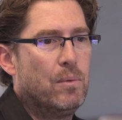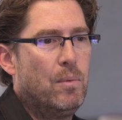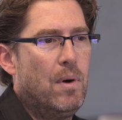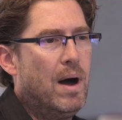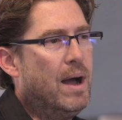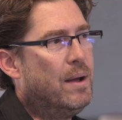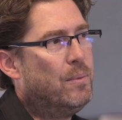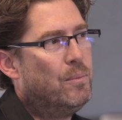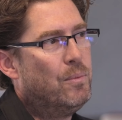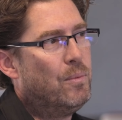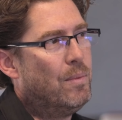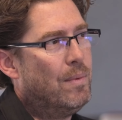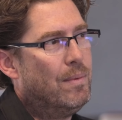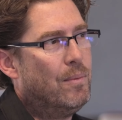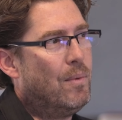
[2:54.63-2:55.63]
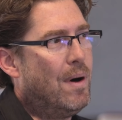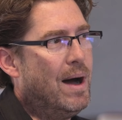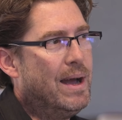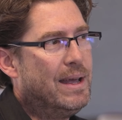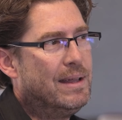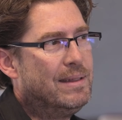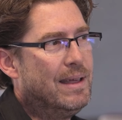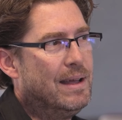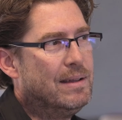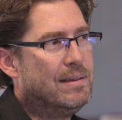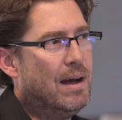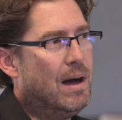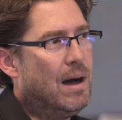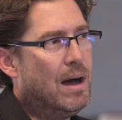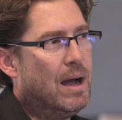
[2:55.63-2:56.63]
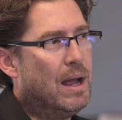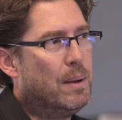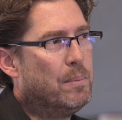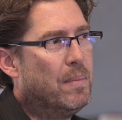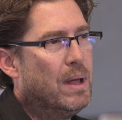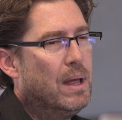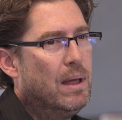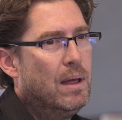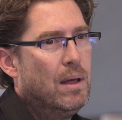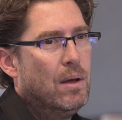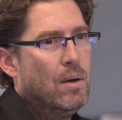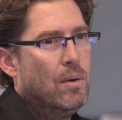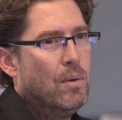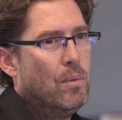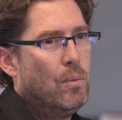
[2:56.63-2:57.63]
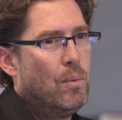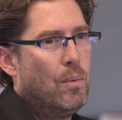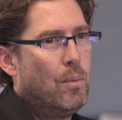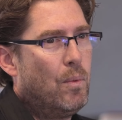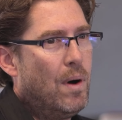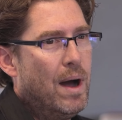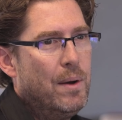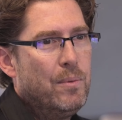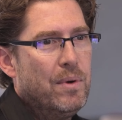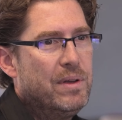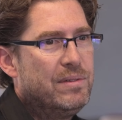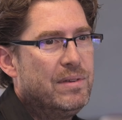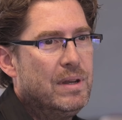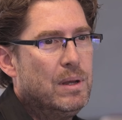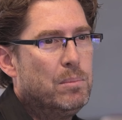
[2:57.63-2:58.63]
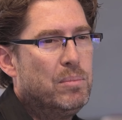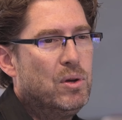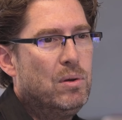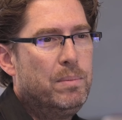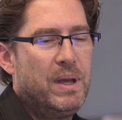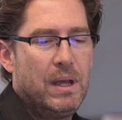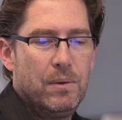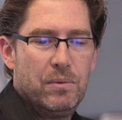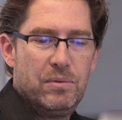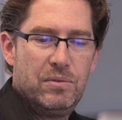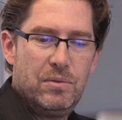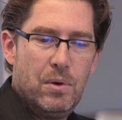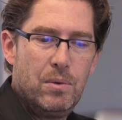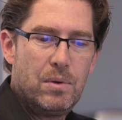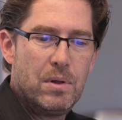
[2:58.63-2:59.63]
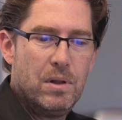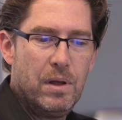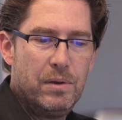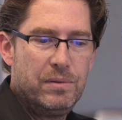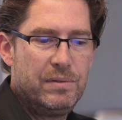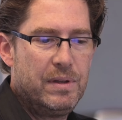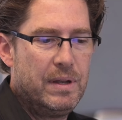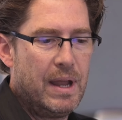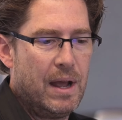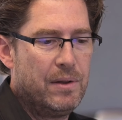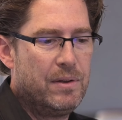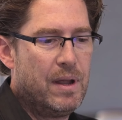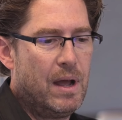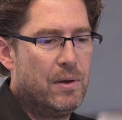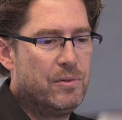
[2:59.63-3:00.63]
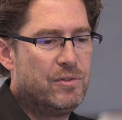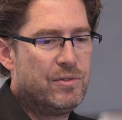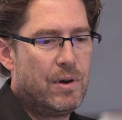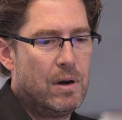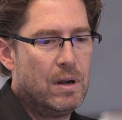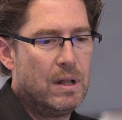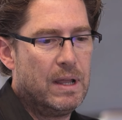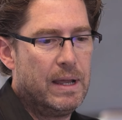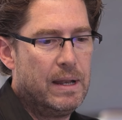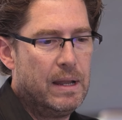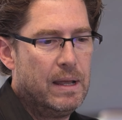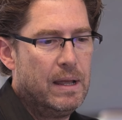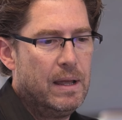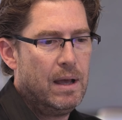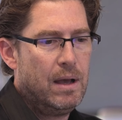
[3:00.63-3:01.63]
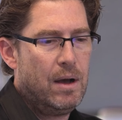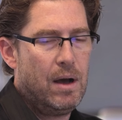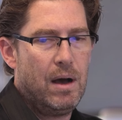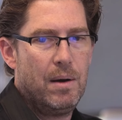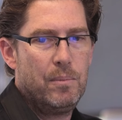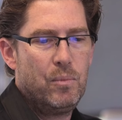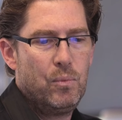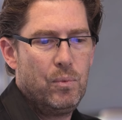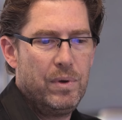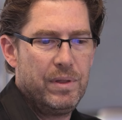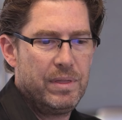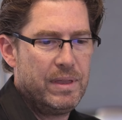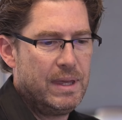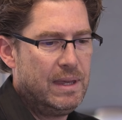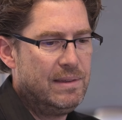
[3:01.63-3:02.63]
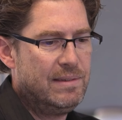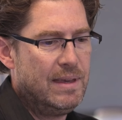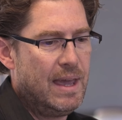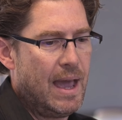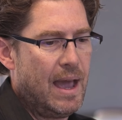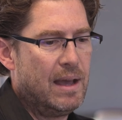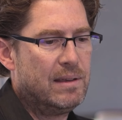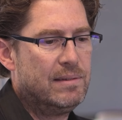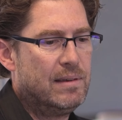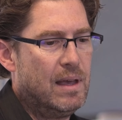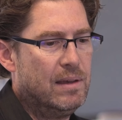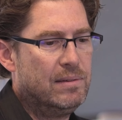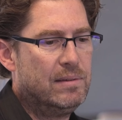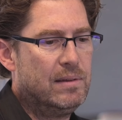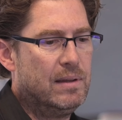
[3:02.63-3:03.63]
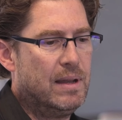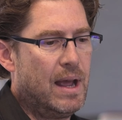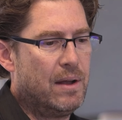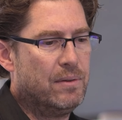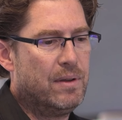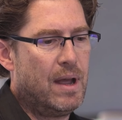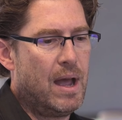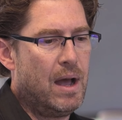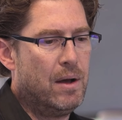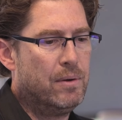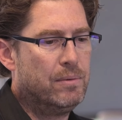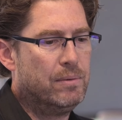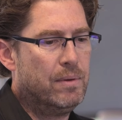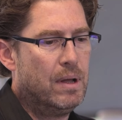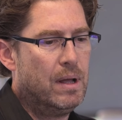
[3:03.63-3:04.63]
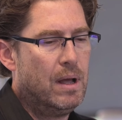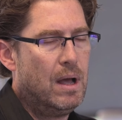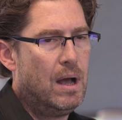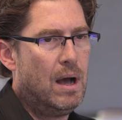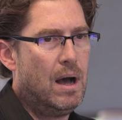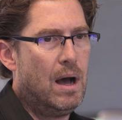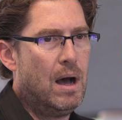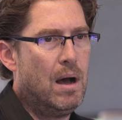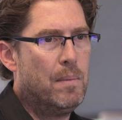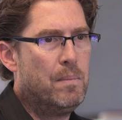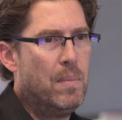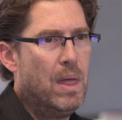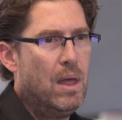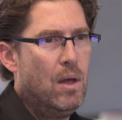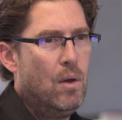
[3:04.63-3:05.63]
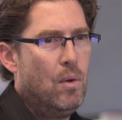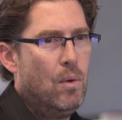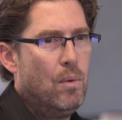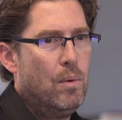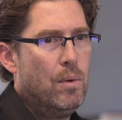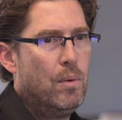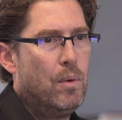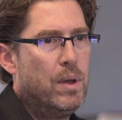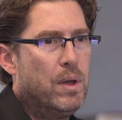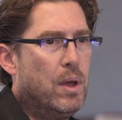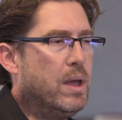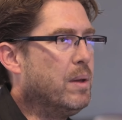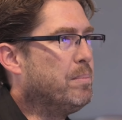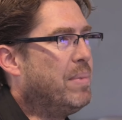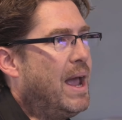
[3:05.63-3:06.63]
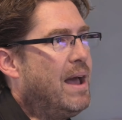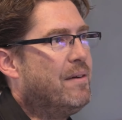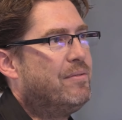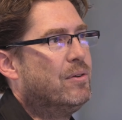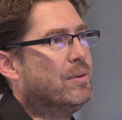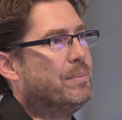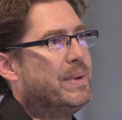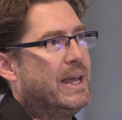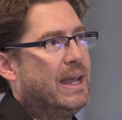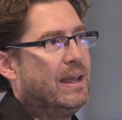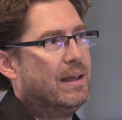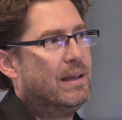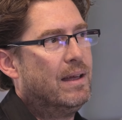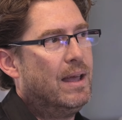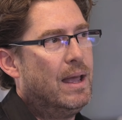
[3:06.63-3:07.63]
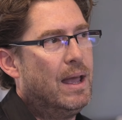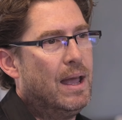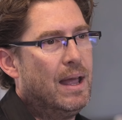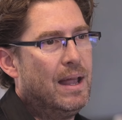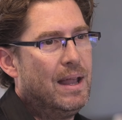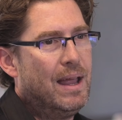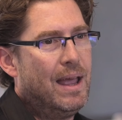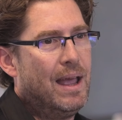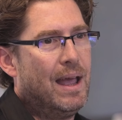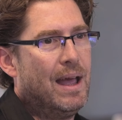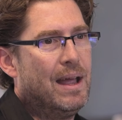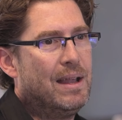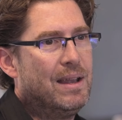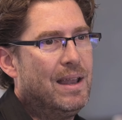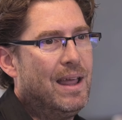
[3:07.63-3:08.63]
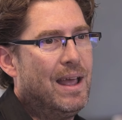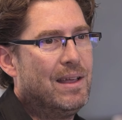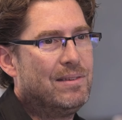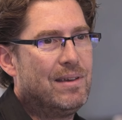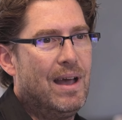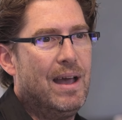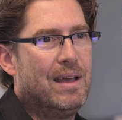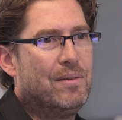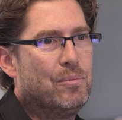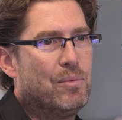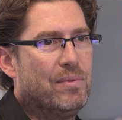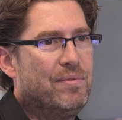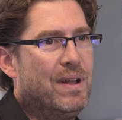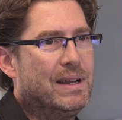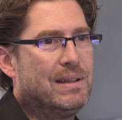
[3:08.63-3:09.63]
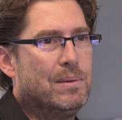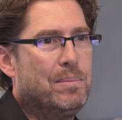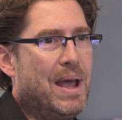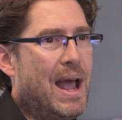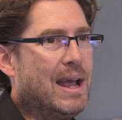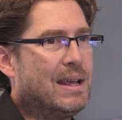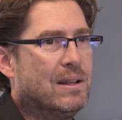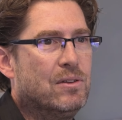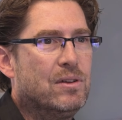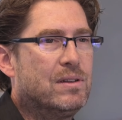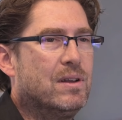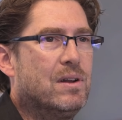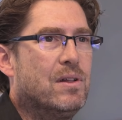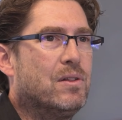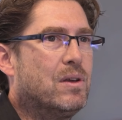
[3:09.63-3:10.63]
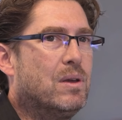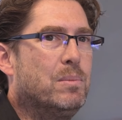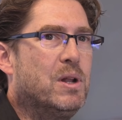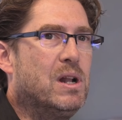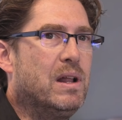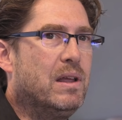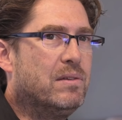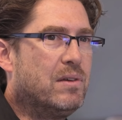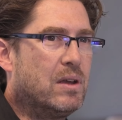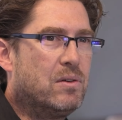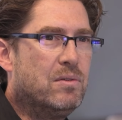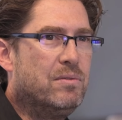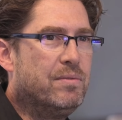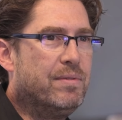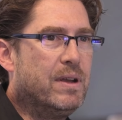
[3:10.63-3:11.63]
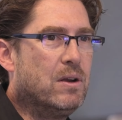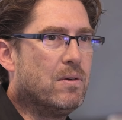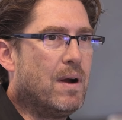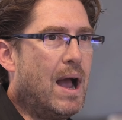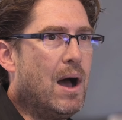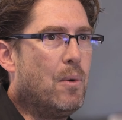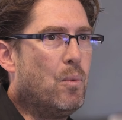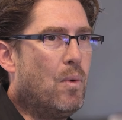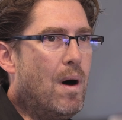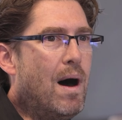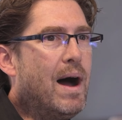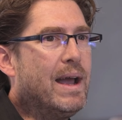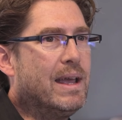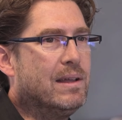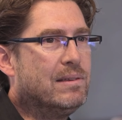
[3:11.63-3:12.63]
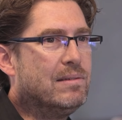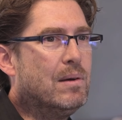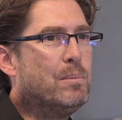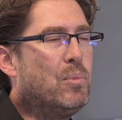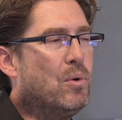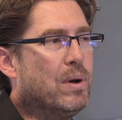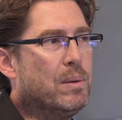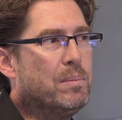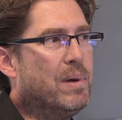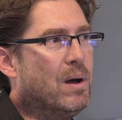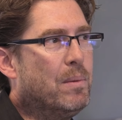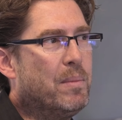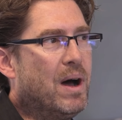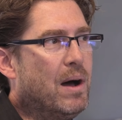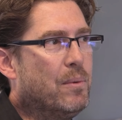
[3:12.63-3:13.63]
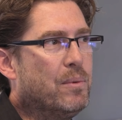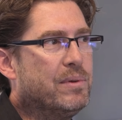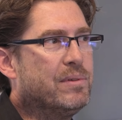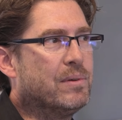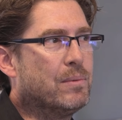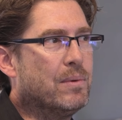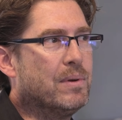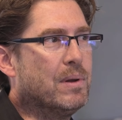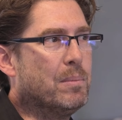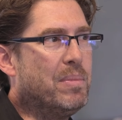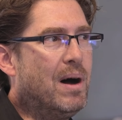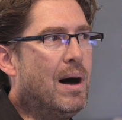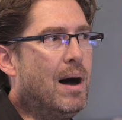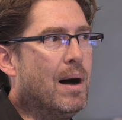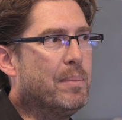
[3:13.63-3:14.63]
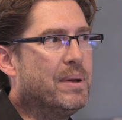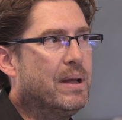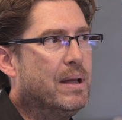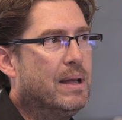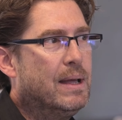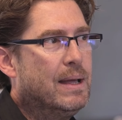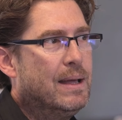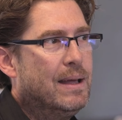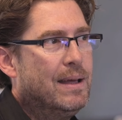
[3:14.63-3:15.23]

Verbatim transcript: Why, why at that time, why wasn't it booming? It was so close to downtown Charlotte um, with easy access to downtown. Um, it, it baffled me and, and, as I reflected back and looked at other communities, I couldn't figure out why at some point Belmont wasn't going to pop. Yeah.